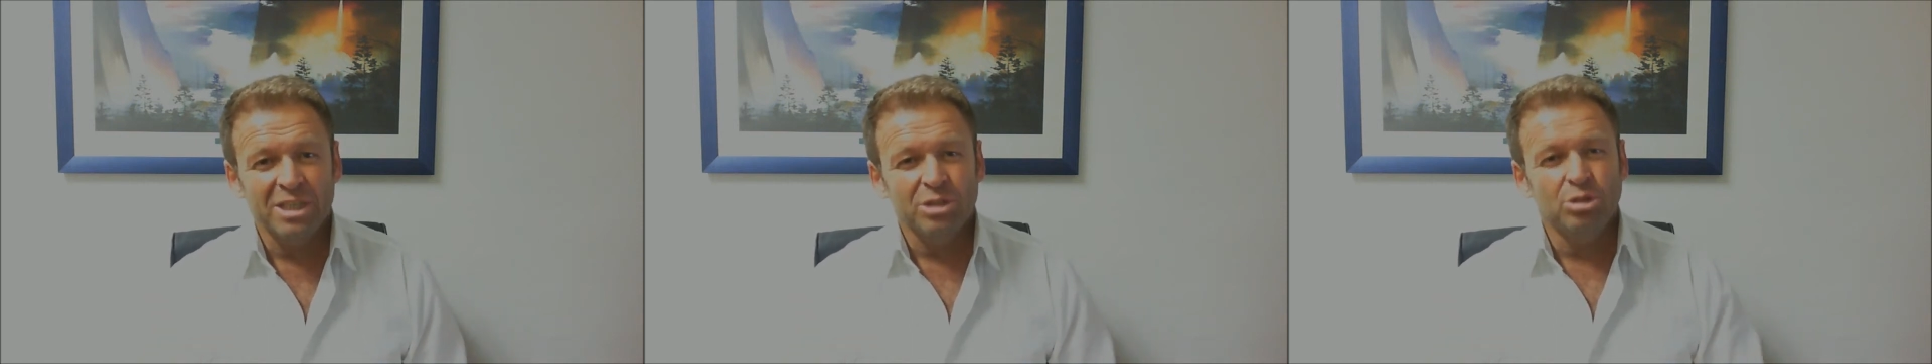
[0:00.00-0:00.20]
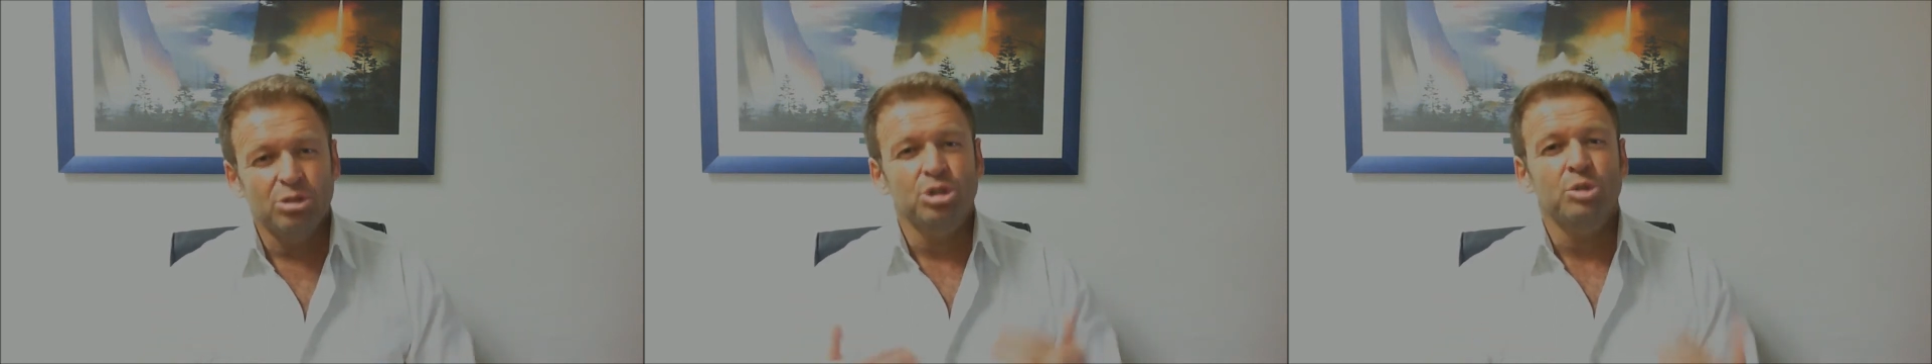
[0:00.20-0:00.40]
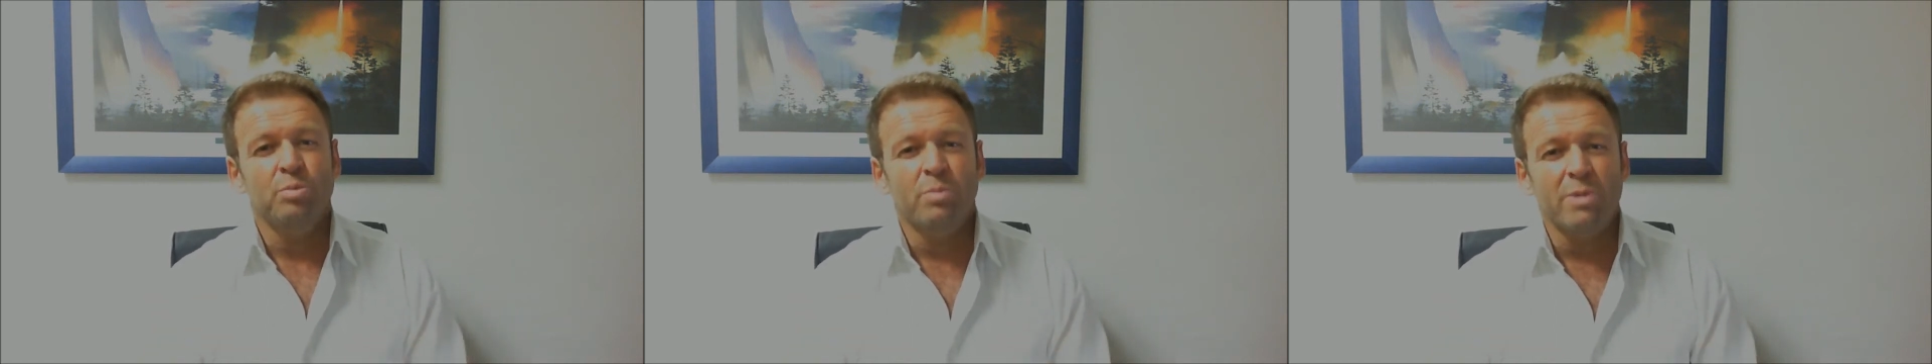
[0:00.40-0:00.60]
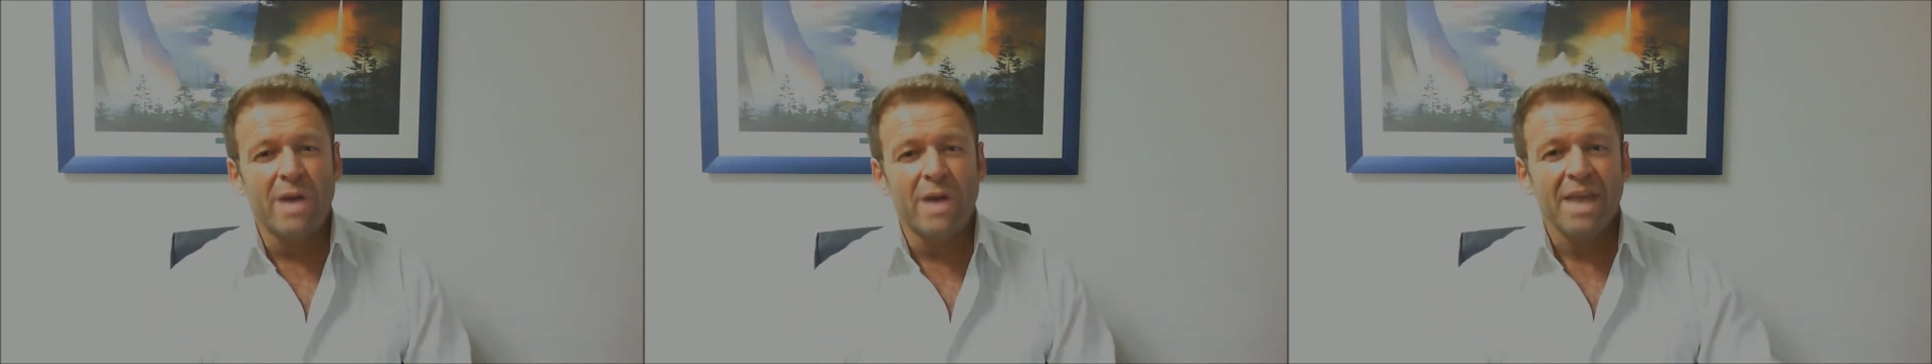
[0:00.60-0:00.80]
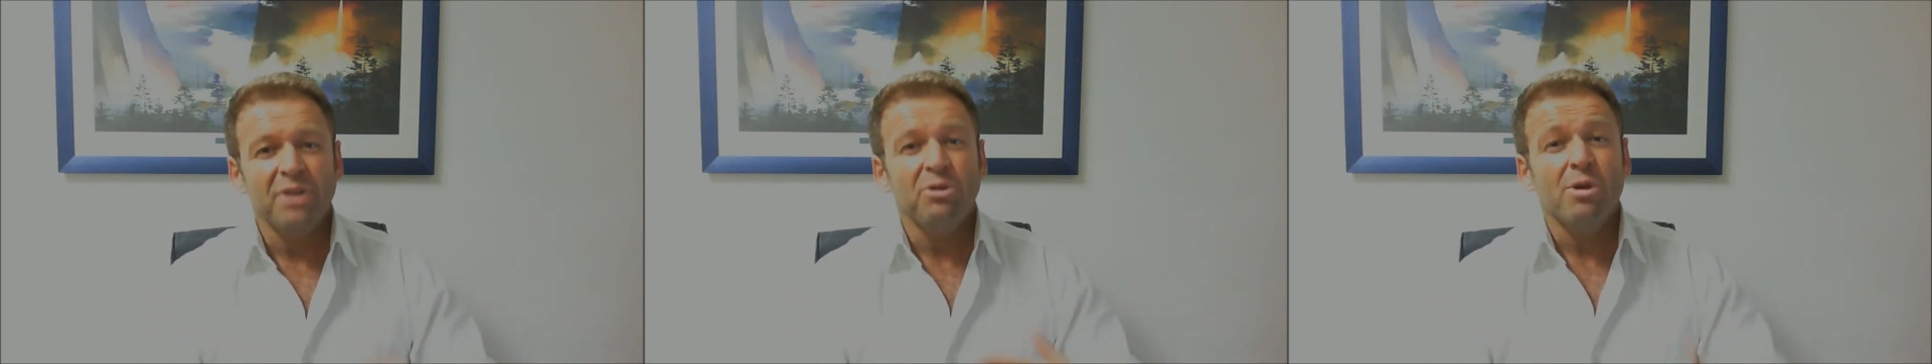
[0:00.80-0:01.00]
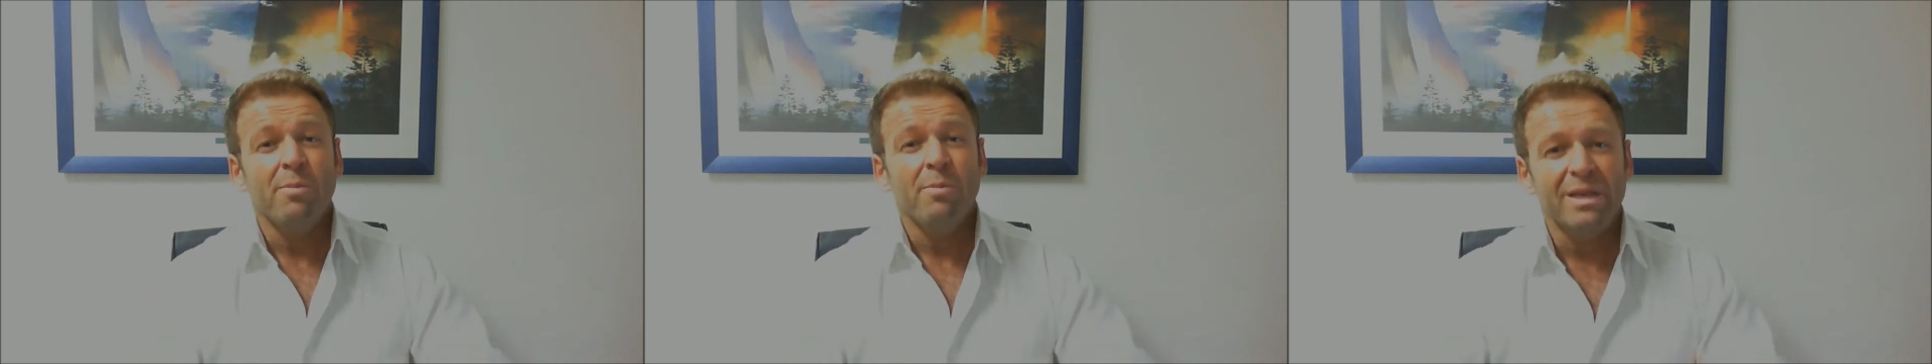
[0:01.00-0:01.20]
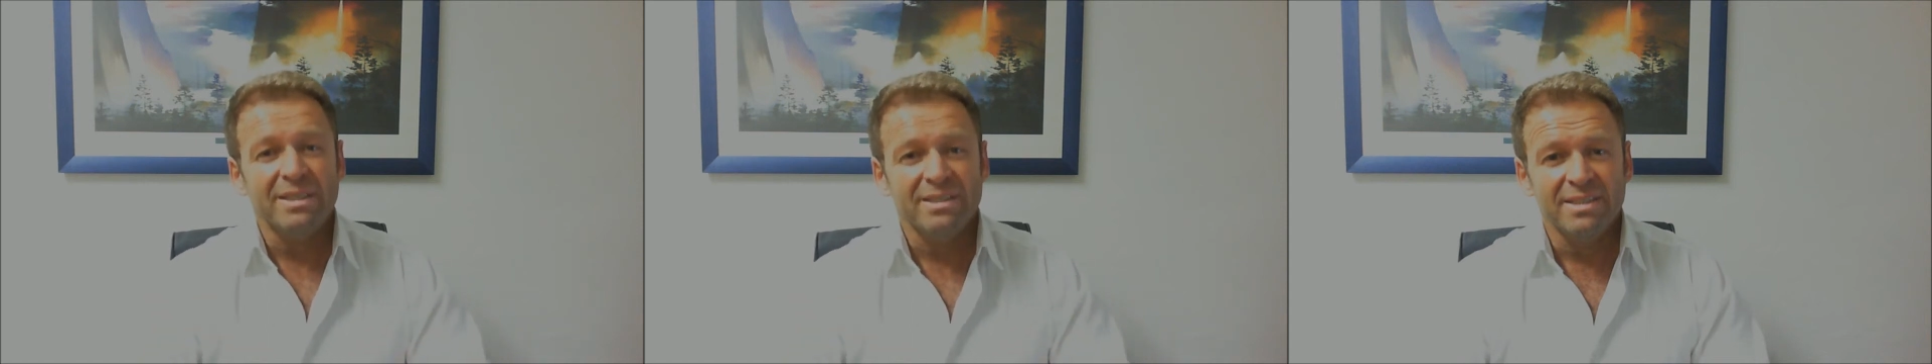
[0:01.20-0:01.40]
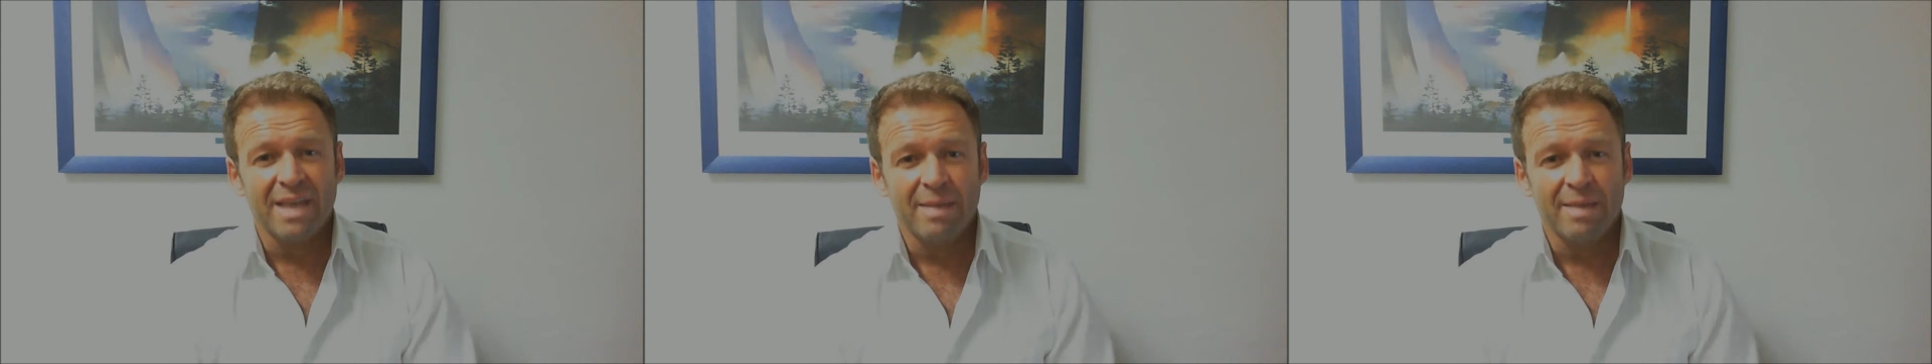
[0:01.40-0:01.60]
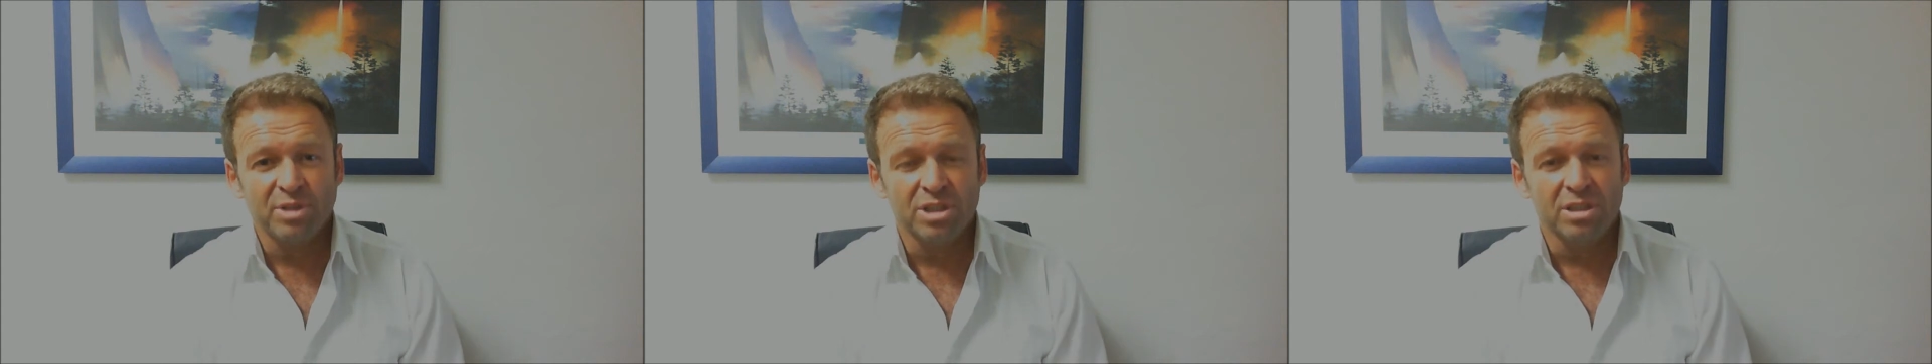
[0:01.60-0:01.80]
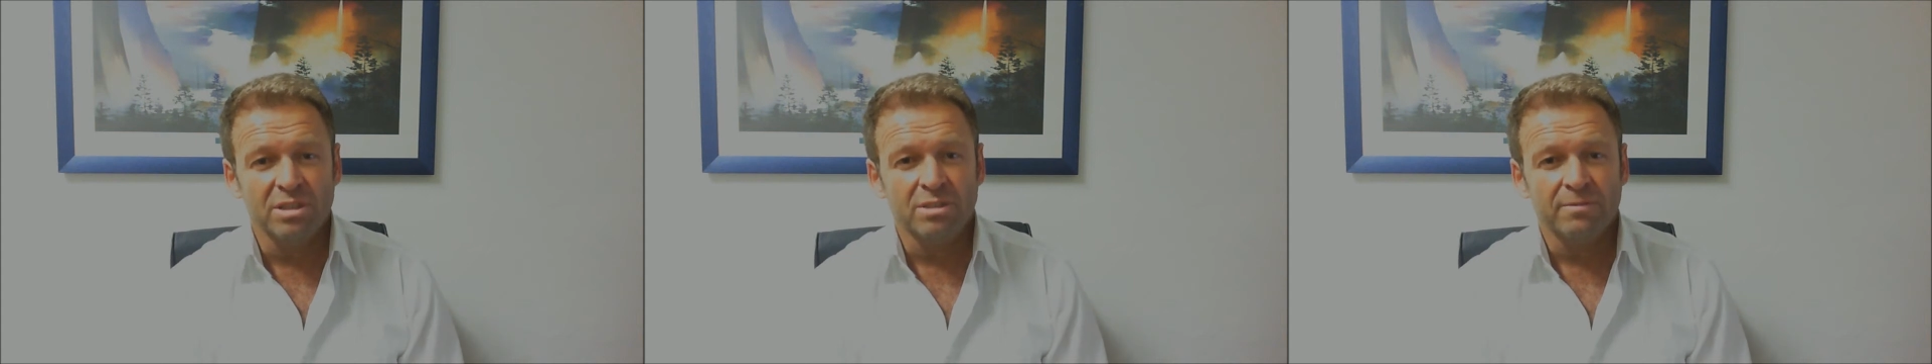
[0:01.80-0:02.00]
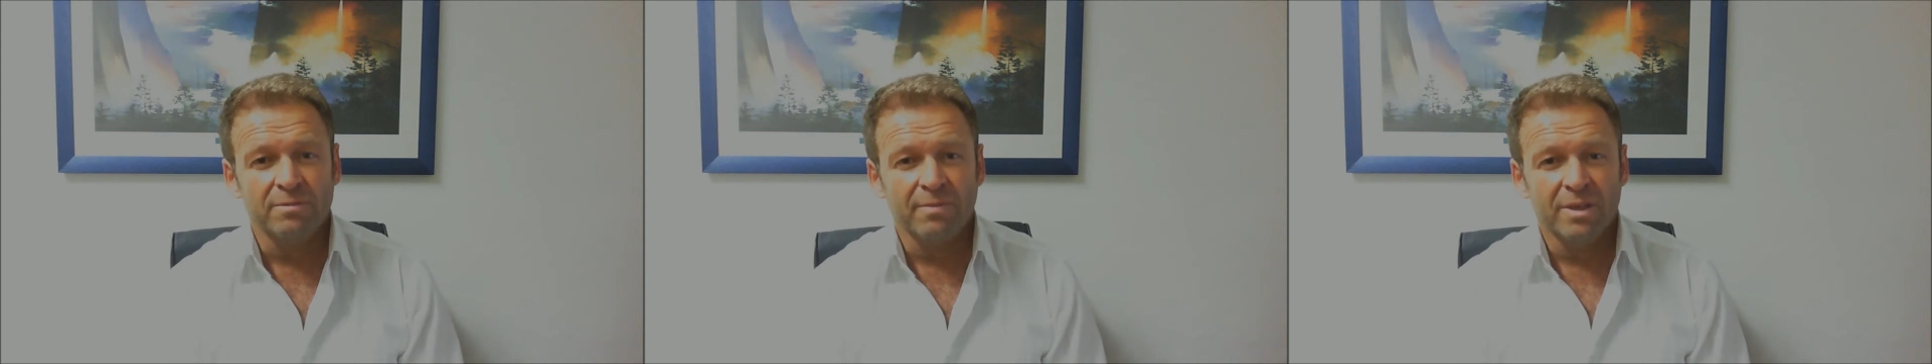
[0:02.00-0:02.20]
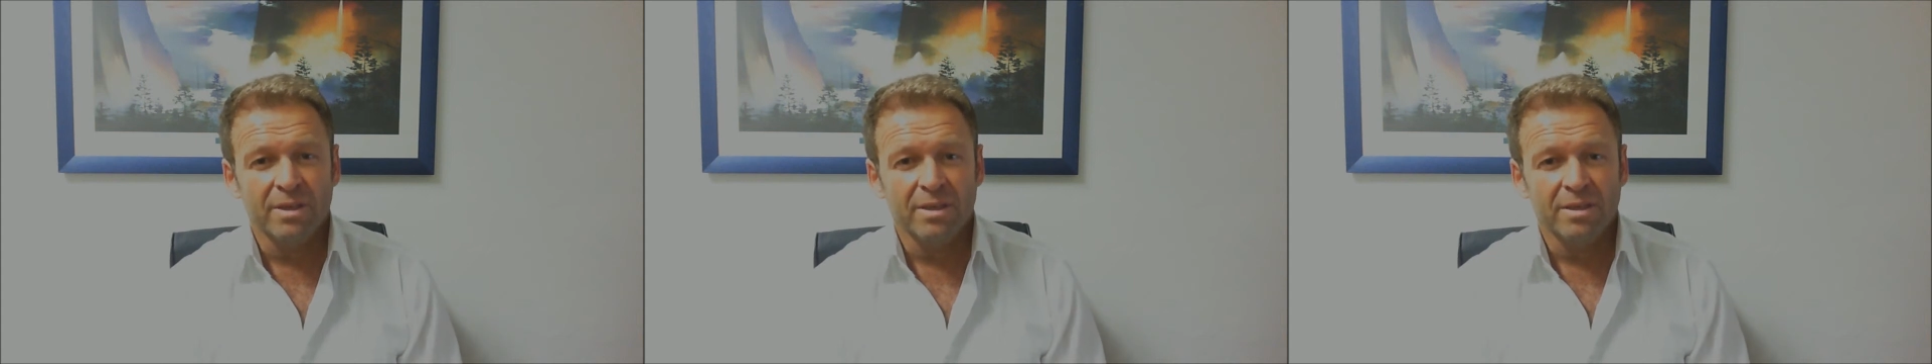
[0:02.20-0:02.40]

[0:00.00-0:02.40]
to spread your perception